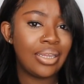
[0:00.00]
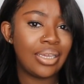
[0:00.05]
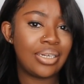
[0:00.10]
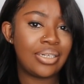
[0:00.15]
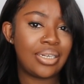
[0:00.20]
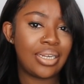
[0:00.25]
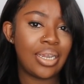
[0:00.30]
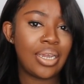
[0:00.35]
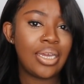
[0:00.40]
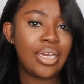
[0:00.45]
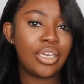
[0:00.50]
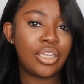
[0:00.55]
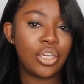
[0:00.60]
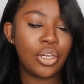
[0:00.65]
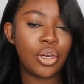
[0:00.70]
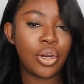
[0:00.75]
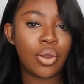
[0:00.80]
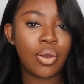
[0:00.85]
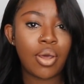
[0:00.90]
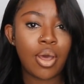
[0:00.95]
they did hook
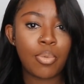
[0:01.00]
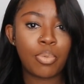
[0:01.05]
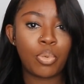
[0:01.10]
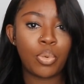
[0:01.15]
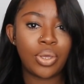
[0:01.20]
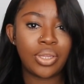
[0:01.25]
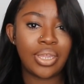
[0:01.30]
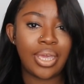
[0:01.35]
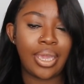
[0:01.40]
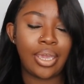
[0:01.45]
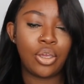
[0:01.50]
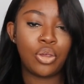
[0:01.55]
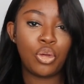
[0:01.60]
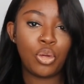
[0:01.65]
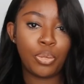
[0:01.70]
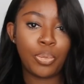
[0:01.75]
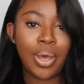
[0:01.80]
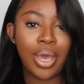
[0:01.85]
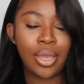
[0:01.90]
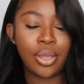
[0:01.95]
your girl up with a
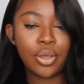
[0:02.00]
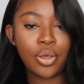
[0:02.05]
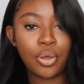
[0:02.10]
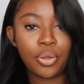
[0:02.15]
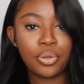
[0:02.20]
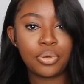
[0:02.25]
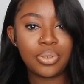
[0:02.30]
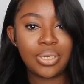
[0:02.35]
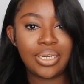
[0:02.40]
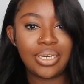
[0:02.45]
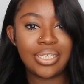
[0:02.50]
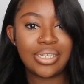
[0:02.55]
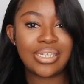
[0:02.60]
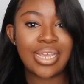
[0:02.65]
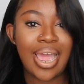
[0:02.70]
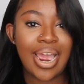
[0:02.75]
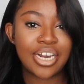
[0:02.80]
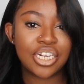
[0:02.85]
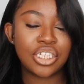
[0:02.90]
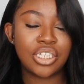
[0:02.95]
coupon code. It is
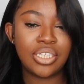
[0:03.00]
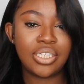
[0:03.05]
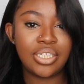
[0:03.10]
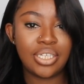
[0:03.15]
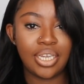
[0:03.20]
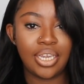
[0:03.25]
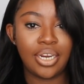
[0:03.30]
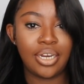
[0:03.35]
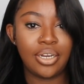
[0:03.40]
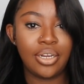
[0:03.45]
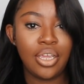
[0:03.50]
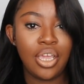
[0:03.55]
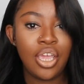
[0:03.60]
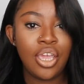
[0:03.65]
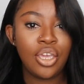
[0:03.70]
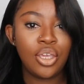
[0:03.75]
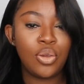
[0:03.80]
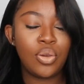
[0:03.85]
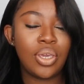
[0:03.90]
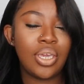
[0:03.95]
Ashley10.
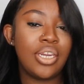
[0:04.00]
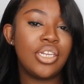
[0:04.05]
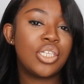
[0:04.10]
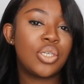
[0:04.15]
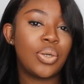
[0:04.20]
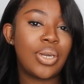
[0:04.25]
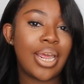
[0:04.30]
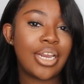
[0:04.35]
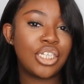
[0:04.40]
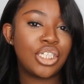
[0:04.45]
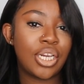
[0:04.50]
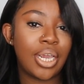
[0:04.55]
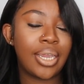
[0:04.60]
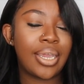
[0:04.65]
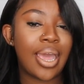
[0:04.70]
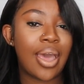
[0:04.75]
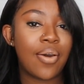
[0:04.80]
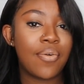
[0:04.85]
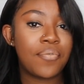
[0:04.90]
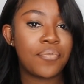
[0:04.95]
You can enter that
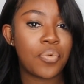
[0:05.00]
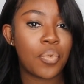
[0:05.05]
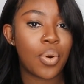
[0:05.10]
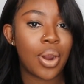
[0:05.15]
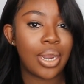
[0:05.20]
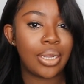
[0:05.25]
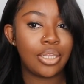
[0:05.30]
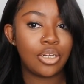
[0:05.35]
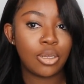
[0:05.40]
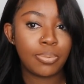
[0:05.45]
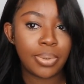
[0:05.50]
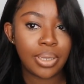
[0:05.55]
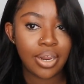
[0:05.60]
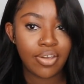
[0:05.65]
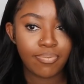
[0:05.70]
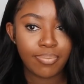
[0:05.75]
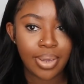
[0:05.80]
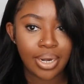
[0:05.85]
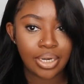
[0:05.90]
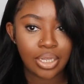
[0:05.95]
checkout for a little bit
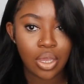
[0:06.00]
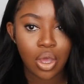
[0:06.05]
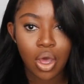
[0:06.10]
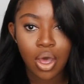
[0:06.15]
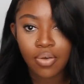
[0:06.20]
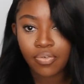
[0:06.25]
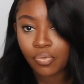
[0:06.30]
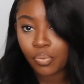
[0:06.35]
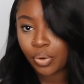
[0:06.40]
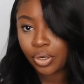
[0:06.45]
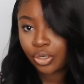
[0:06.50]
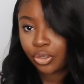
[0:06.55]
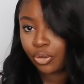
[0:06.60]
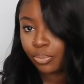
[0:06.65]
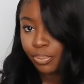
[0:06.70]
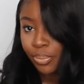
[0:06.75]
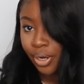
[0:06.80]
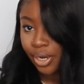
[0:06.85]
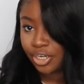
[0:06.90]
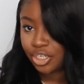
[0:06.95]
of money off when
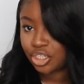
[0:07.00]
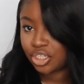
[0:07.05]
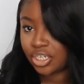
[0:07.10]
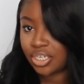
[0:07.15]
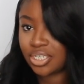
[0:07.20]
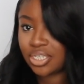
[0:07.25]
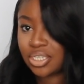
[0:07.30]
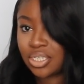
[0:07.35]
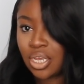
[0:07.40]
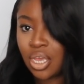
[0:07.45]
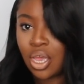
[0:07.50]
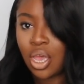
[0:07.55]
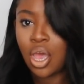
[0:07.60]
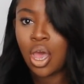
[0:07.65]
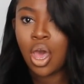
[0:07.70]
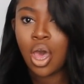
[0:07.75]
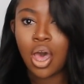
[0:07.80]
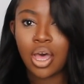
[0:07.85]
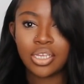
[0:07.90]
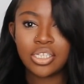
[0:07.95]
you purchase.
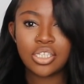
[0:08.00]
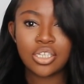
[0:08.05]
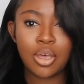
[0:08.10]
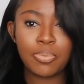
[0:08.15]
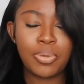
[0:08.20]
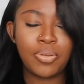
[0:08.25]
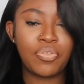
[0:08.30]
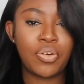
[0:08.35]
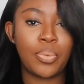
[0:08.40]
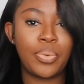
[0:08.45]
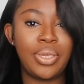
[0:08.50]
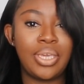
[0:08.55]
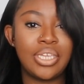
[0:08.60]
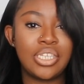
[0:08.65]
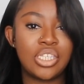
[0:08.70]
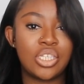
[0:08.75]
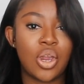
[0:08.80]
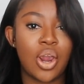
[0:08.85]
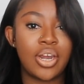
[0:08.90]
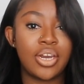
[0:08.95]
Also, before we
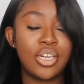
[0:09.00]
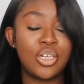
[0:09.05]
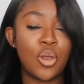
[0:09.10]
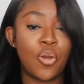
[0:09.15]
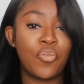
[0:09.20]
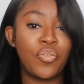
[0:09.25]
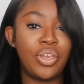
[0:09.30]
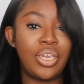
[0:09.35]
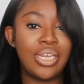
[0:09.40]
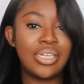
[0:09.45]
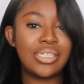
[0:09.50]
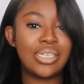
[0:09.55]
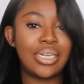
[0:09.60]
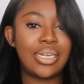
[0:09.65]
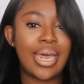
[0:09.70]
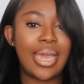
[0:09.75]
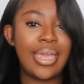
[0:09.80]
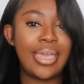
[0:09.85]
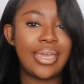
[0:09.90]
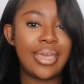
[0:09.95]
get started, don't forget to
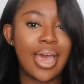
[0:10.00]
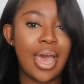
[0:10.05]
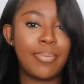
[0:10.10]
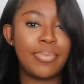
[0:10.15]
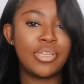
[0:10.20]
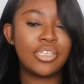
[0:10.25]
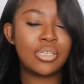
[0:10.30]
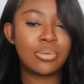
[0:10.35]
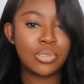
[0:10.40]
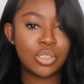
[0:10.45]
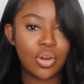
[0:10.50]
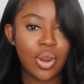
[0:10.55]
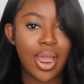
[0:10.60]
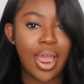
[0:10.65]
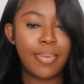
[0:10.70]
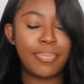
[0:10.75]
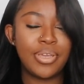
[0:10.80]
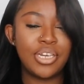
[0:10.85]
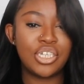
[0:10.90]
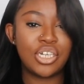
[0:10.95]
like, comment,
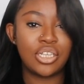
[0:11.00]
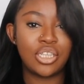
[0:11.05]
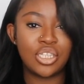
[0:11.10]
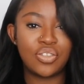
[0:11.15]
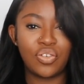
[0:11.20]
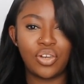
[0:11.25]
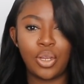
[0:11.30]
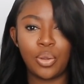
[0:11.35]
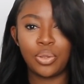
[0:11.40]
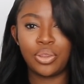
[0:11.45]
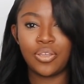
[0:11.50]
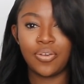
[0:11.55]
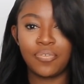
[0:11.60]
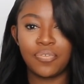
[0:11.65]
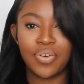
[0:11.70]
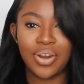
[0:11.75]
subscribe, and share this video with your